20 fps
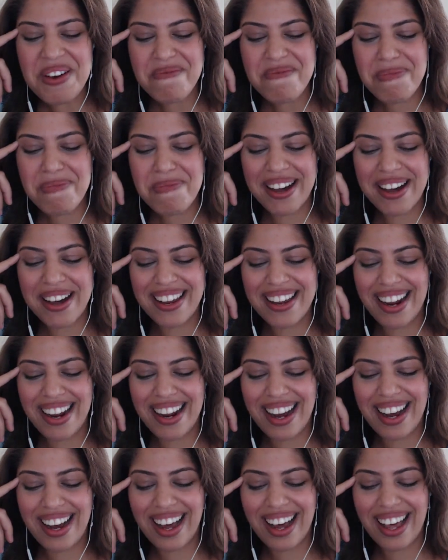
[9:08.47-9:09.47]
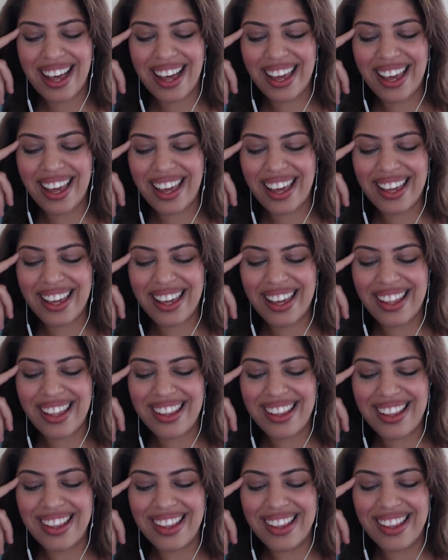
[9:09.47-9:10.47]
But I'm
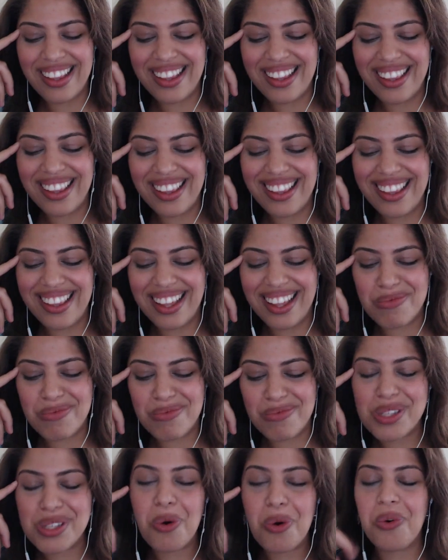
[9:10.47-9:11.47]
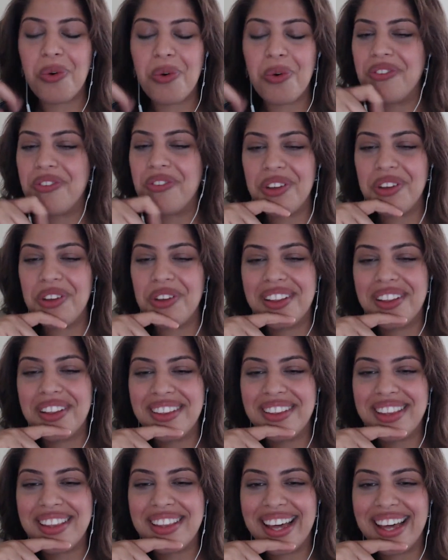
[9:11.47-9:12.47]
so grateful
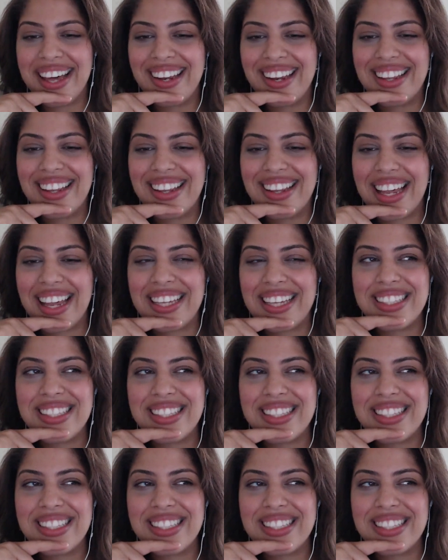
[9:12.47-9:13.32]
that I did.